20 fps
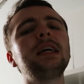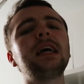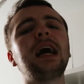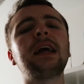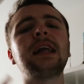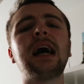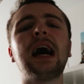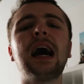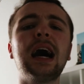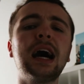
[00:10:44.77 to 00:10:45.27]

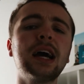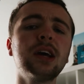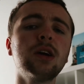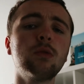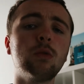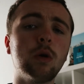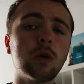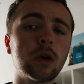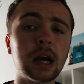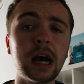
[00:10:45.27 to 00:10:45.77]
and I
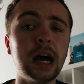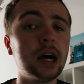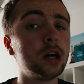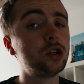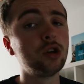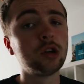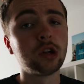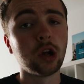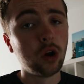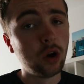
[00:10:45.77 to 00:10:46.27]
will catch
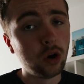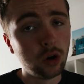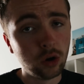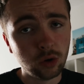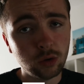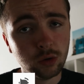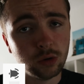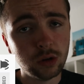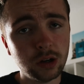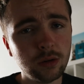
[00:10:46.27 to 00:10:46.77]
you all
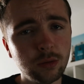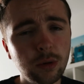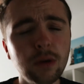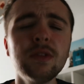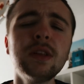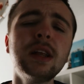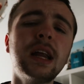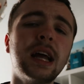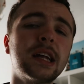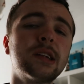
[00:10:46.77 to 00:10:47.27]

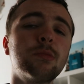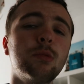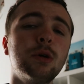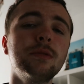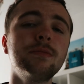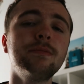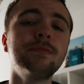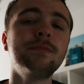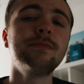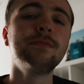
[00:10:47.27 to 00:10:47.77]
in the next
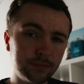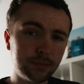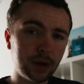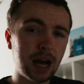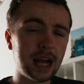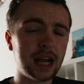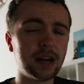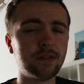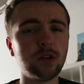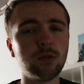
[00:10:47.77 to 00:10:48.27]
one.
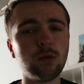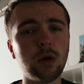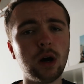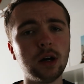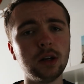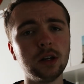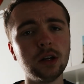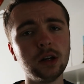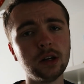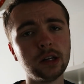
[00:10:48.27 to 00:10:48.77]
Bye
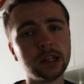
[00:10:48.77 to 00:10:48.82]
everyone.